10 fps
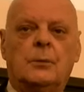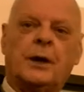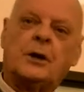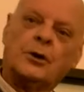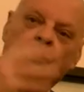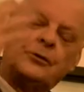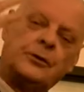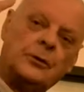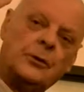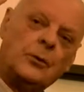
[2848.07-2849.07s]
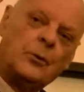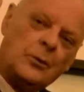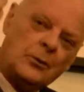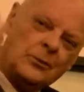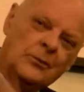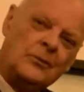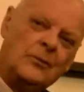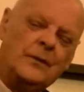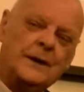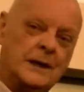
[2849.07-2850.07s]
Because
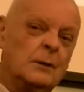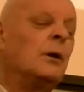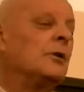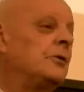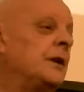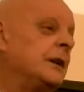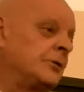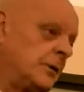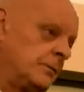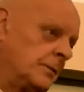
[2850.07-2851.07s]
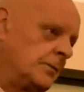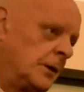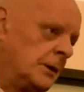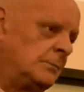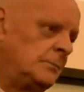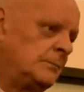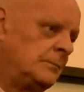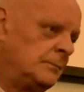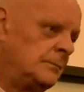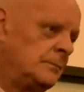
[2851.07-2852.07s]
the ailments they suffered from,
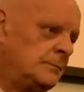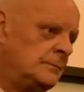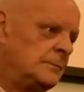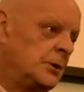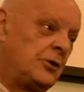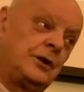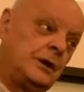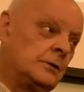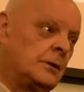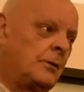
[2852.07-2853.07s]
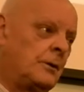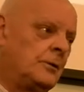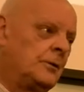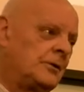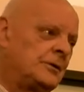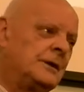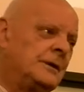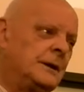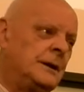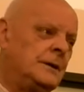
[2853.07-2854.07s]
we see all around us
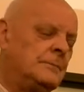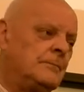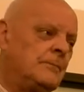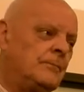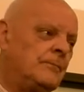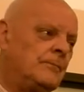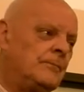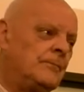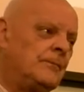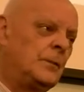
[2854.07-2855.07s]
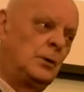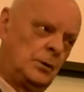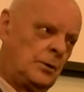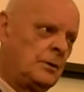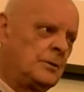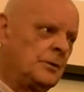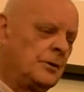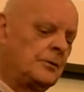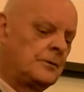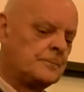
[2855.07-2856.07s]
today. All around
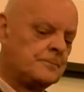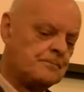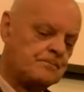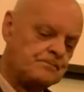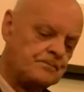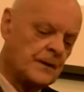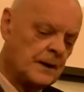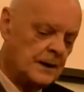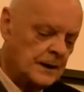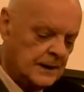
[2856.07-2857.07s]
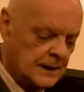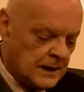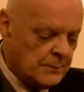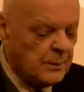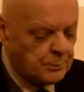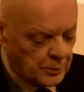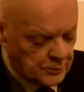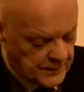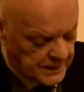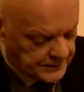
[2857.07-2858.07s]
us. Let me
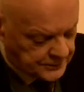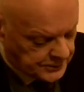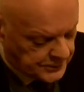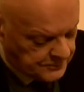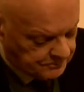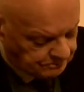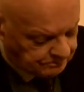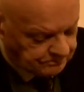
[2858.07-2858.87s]
prove that to you